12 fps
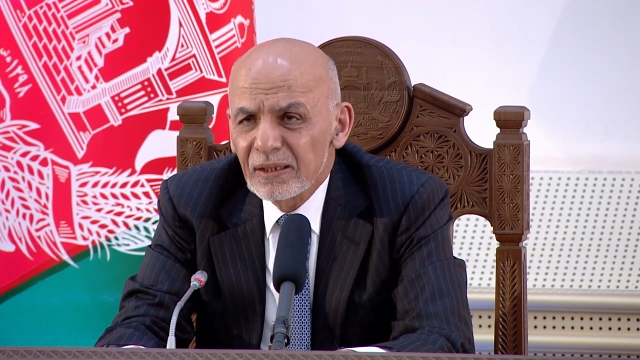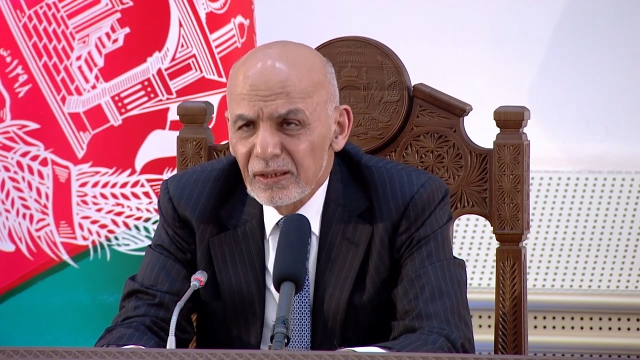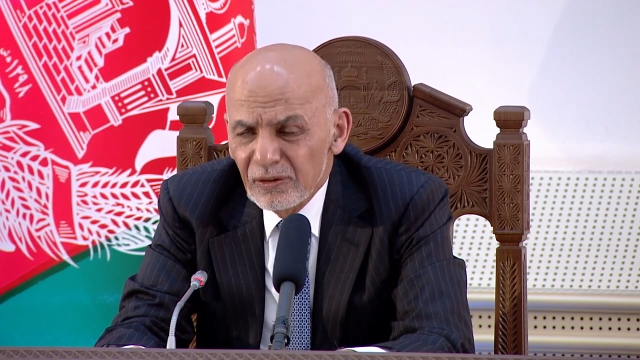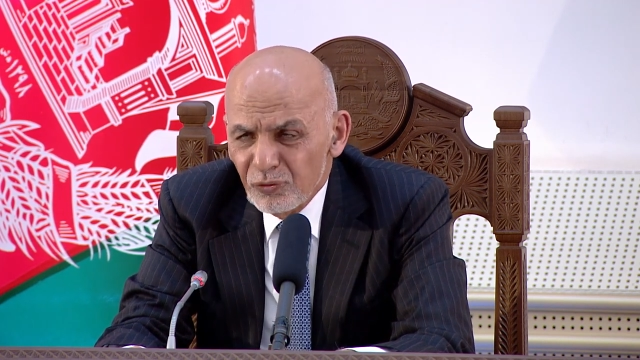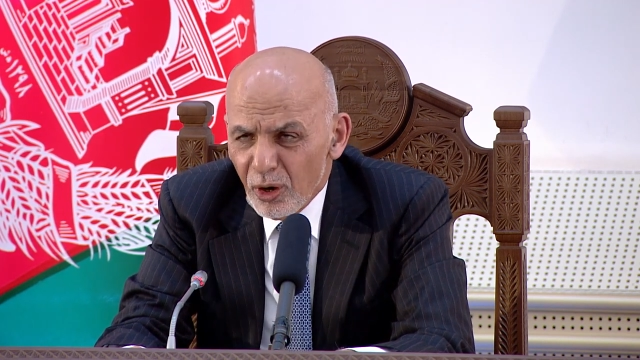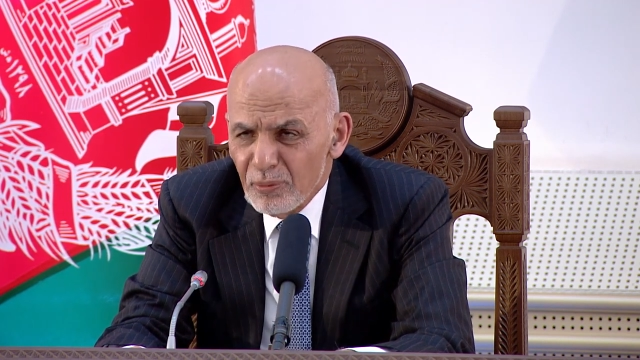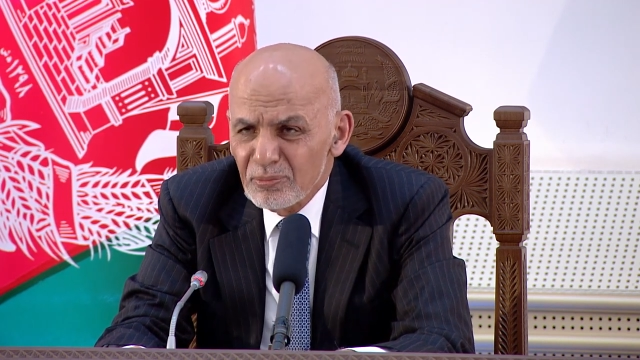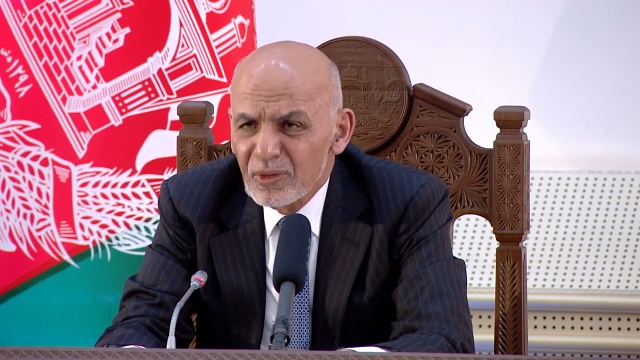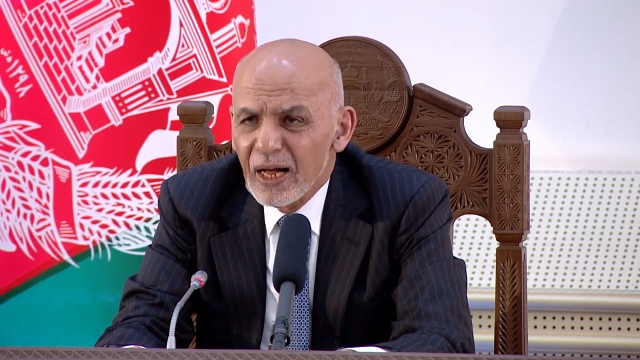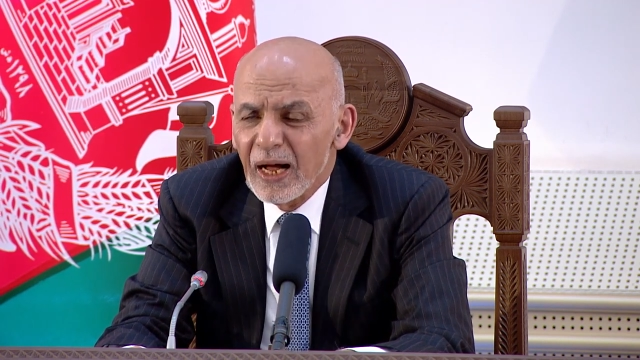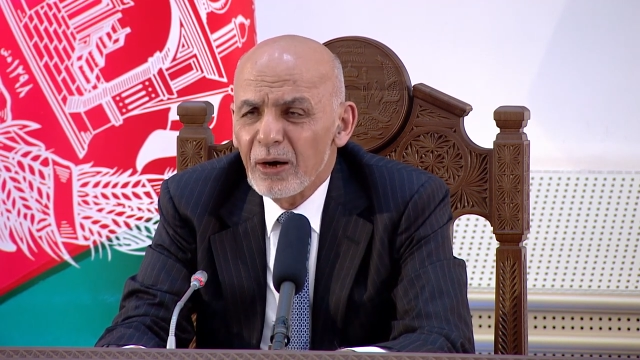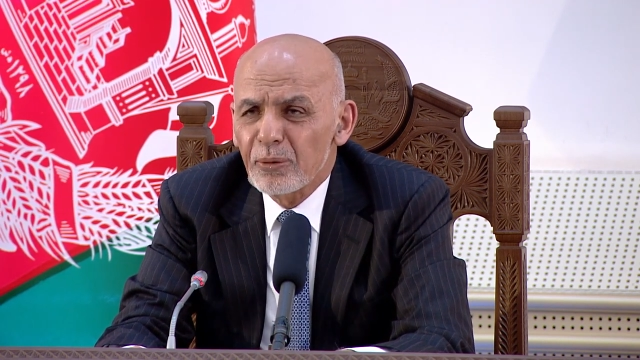from
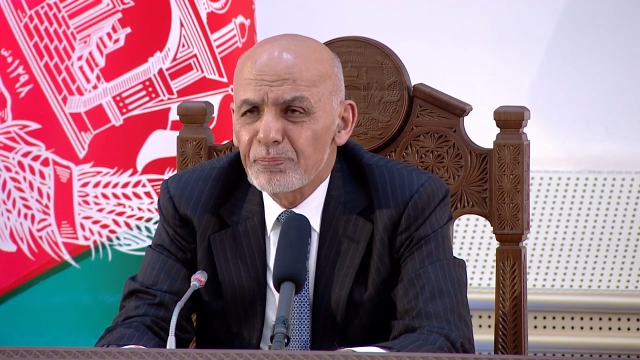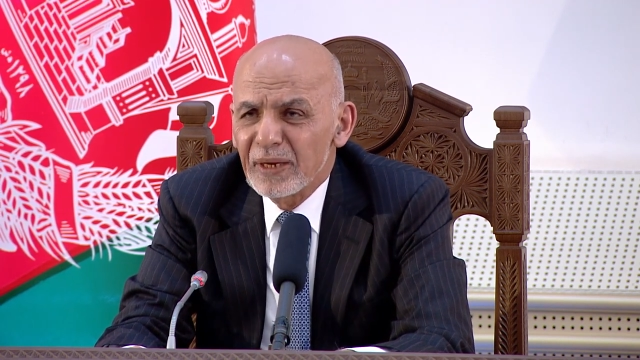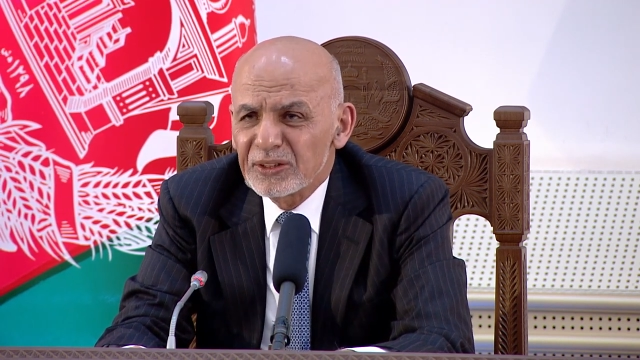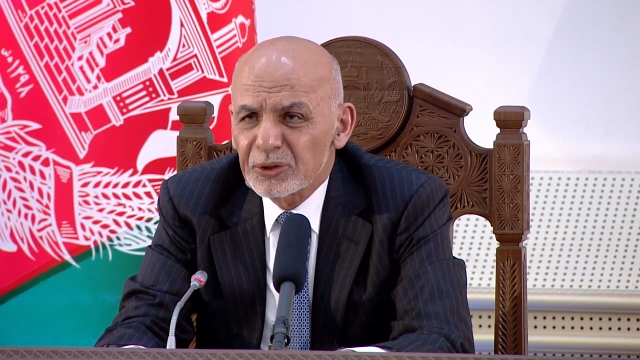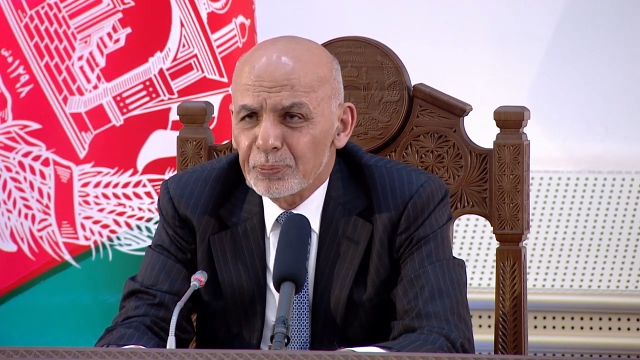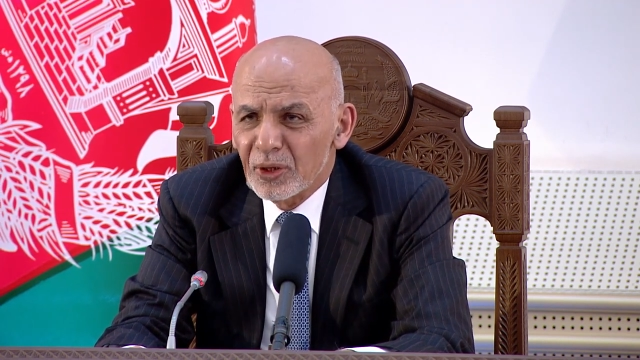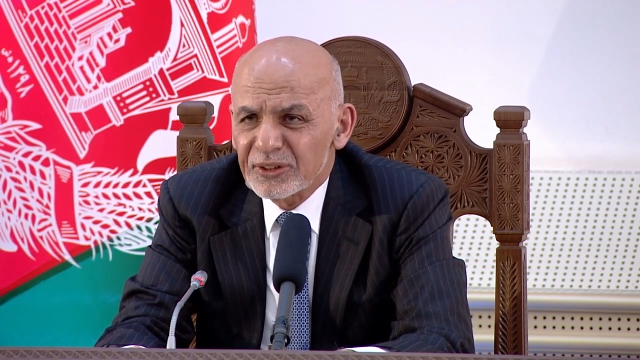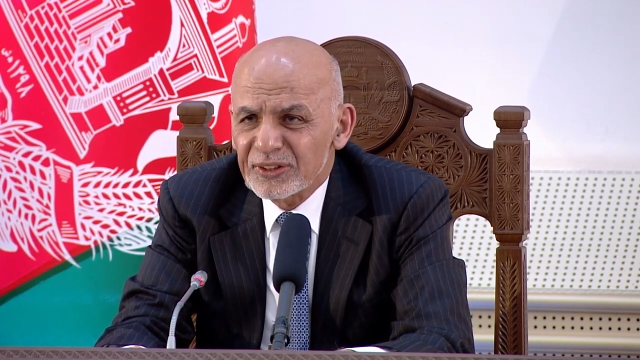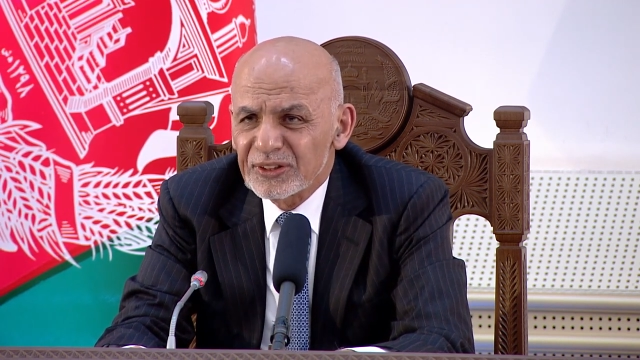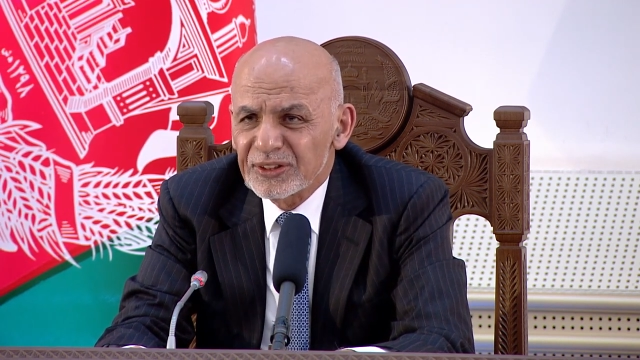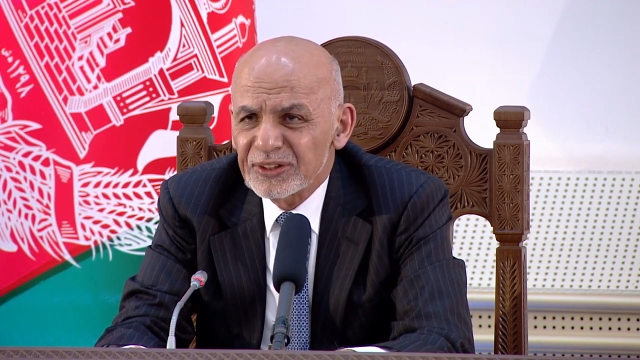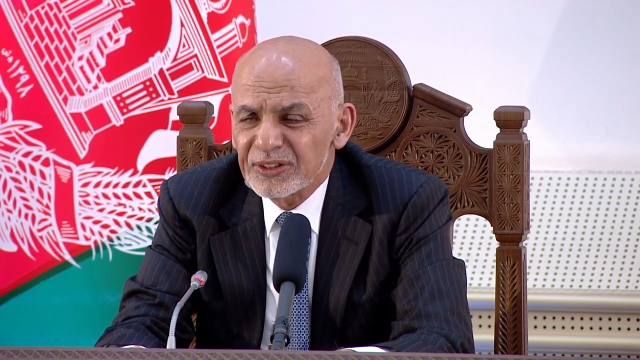our major
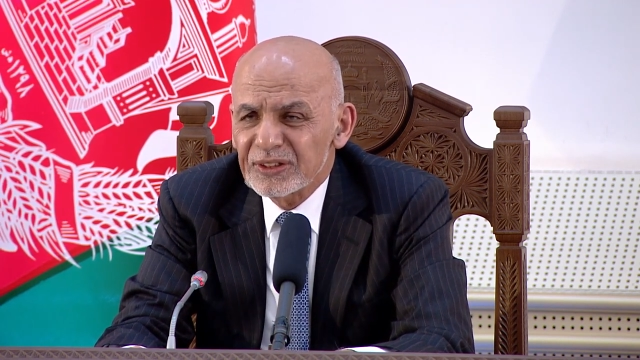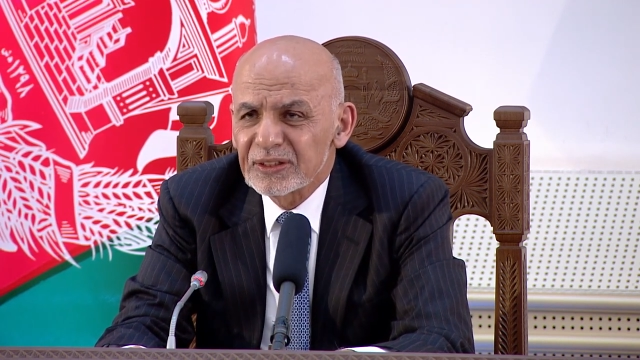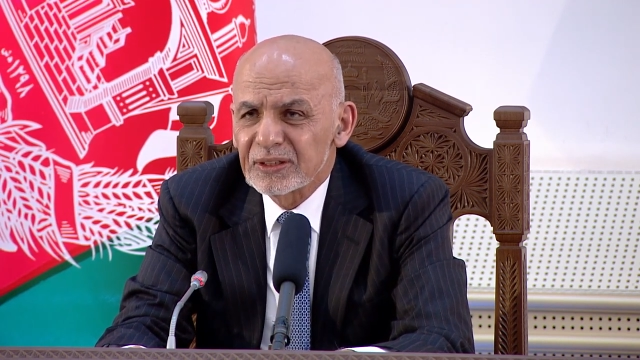partners